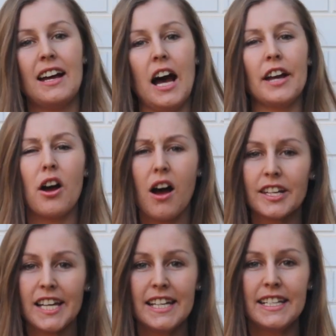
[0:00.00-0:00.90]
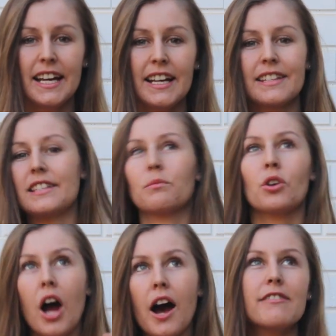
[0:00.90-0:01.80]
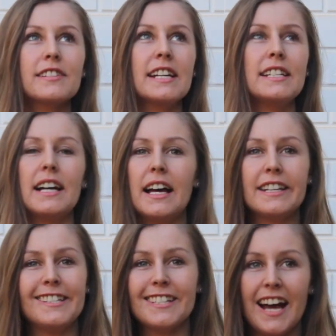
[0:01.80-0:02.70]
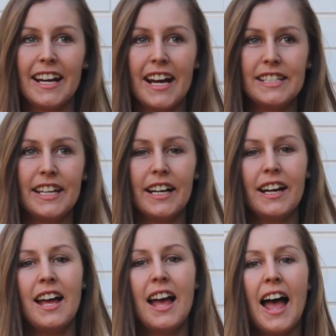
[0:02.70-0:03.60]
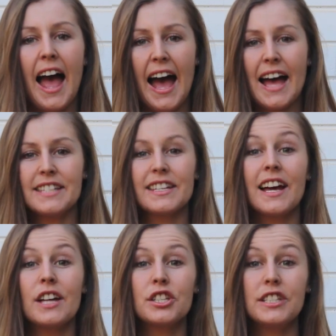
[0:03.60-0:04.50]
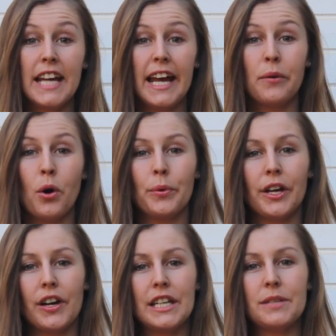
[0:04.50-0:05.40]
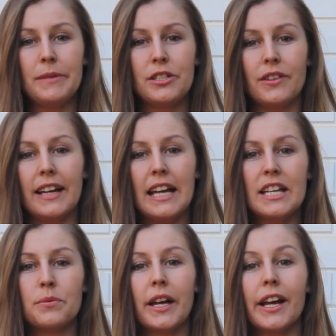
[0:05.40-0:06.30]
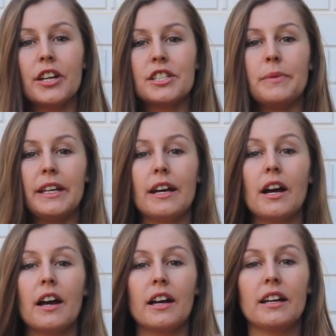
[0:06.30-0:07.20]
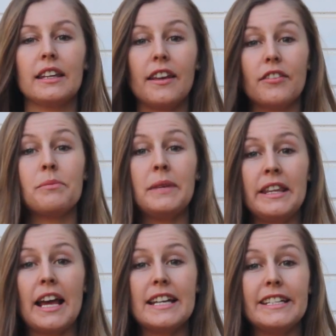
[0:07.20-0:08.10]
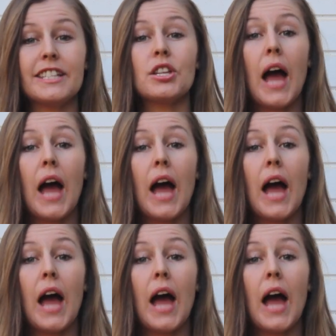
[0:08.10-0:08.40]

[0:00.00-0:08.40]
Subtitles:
An art idea, some craft idea, a design idea, and today what we're going to be doing is we're going to be giving me the ideas, so